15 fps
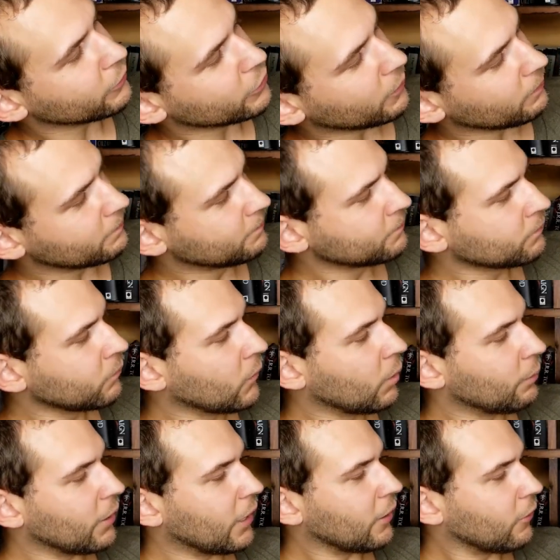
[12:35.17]
or something.
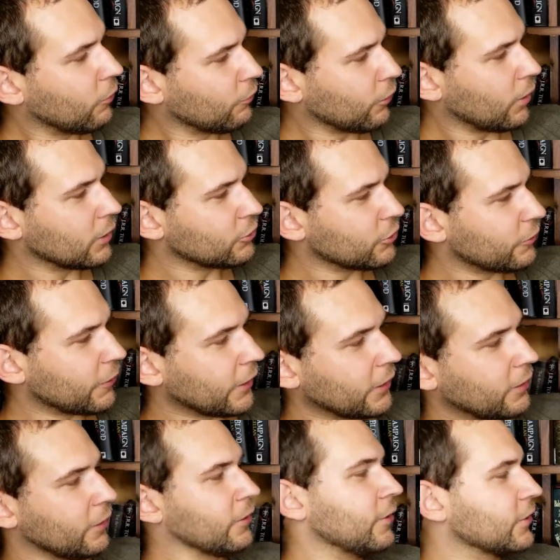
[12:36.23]
But yeah, overall, I just
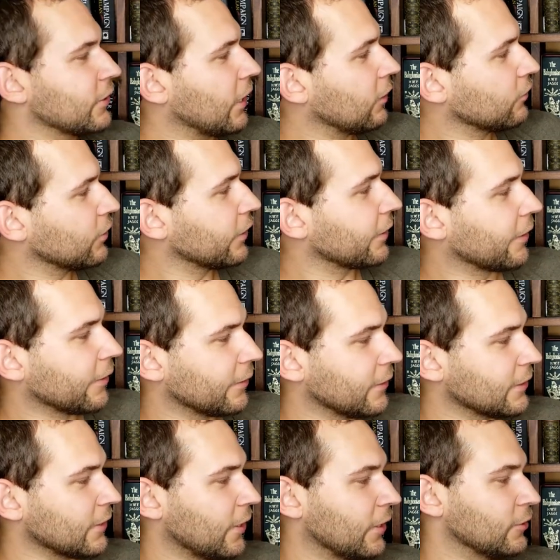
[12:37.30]
think this Celtic
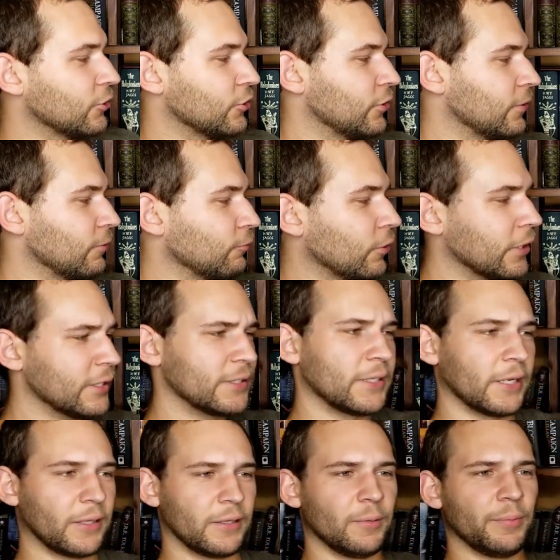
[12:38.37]
design just really
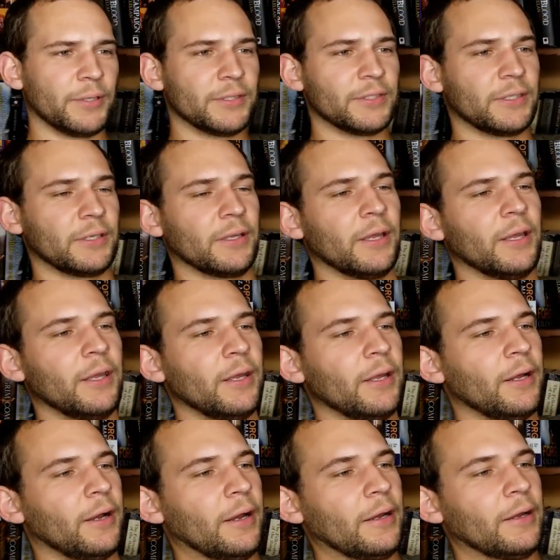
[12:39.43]
aesthetically pleasing.
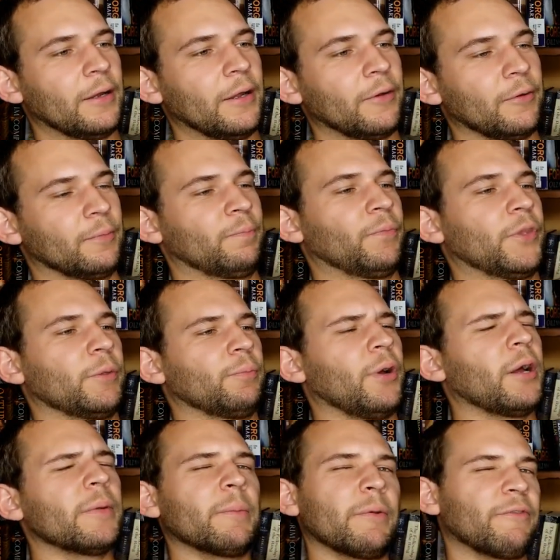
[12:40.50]
Uh, I don't know,
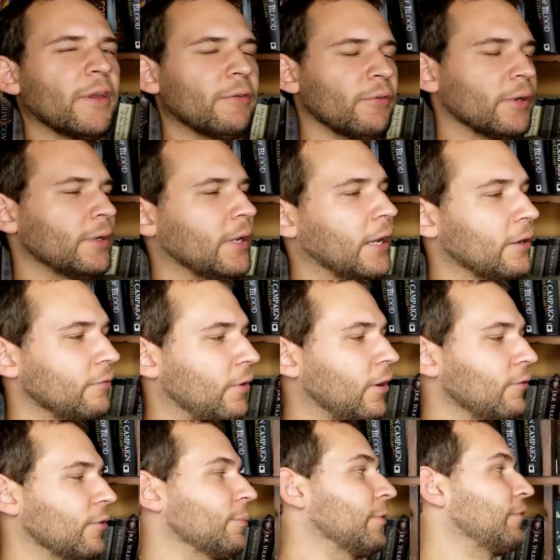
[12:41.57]
probably my favorite out of all
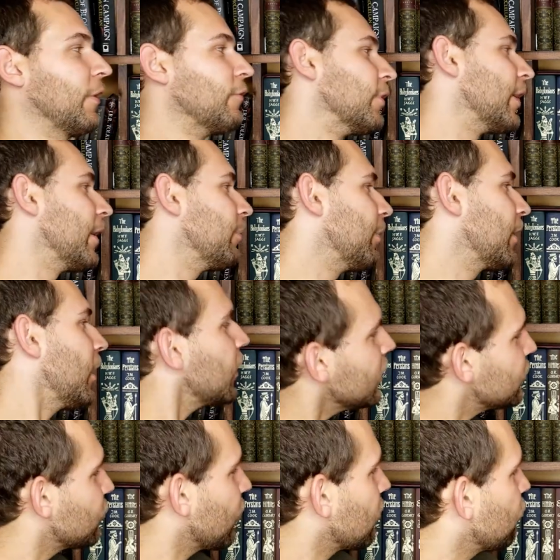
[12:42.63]
of them. If I really had to pick, at
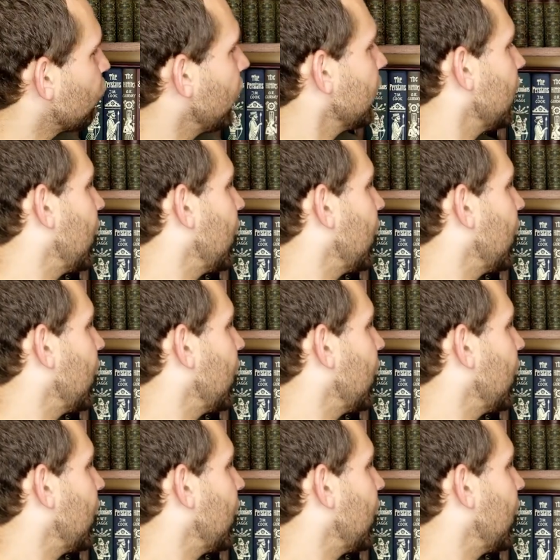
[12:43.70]
least like right